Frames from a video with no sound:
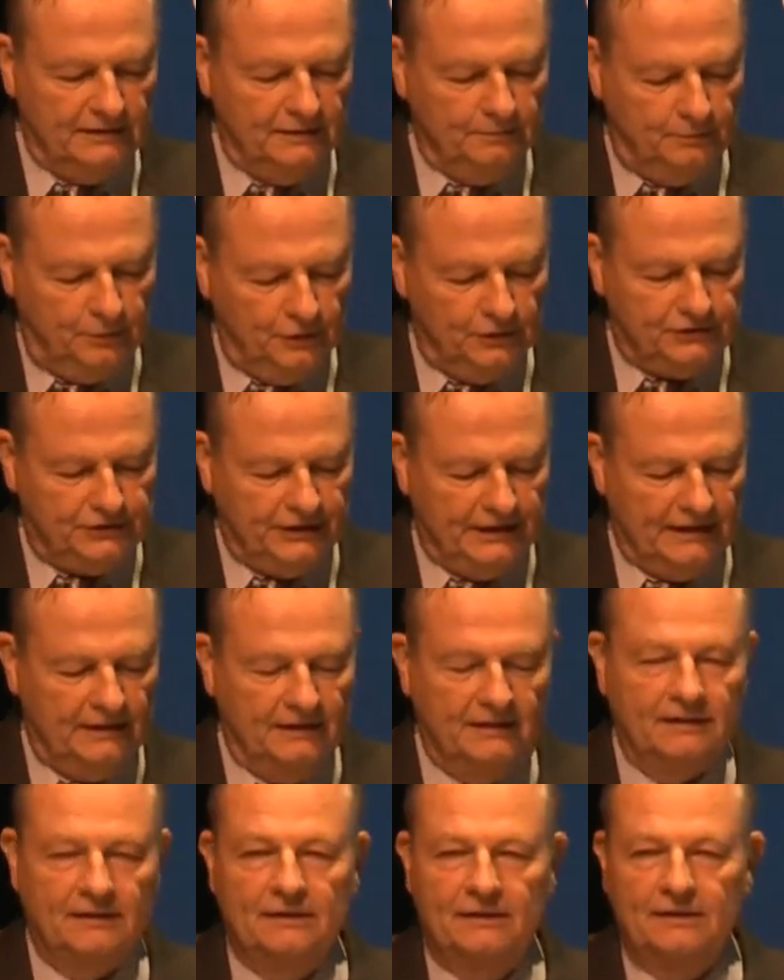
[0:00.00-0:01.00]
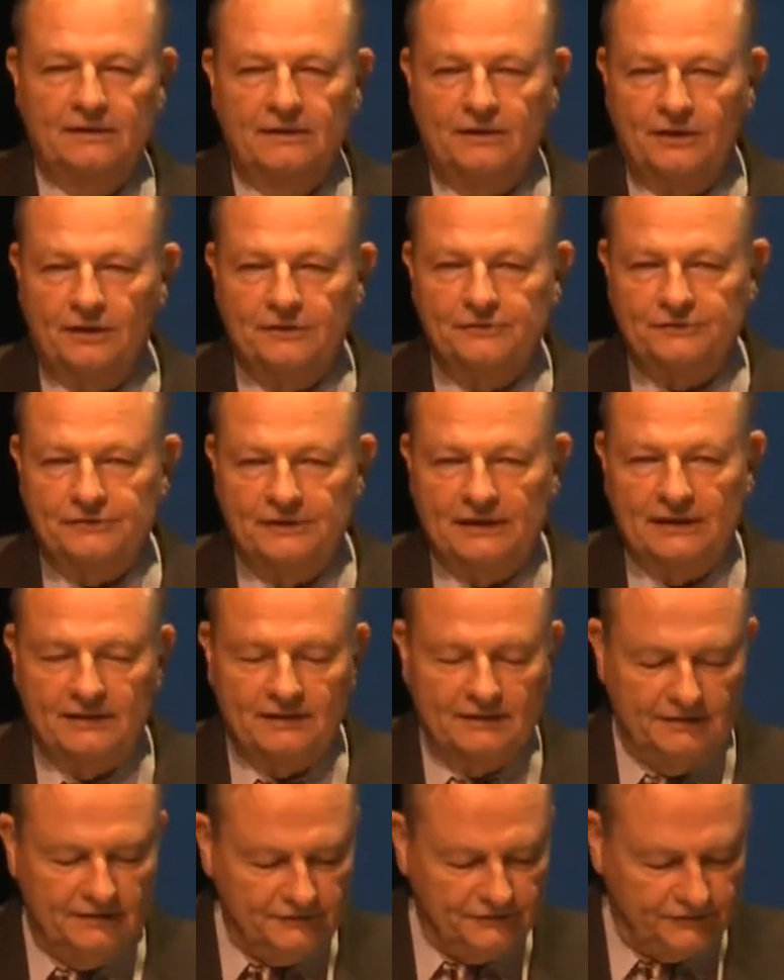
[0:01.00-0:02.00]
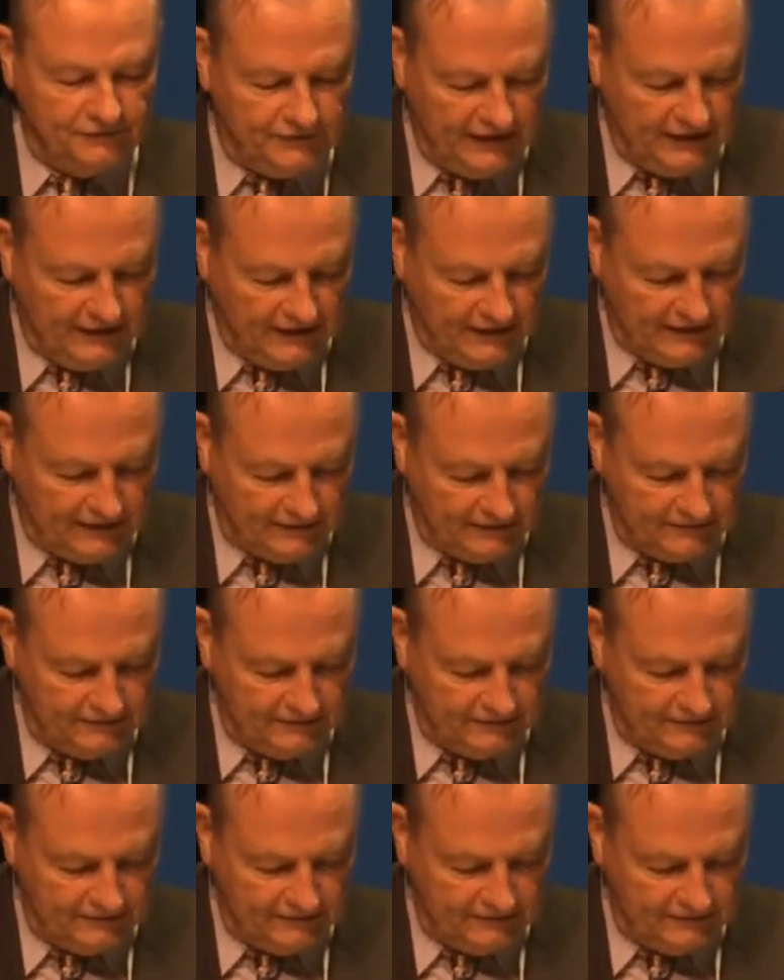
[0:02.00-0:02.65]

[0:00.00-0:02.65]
pushing, cursing, stealing.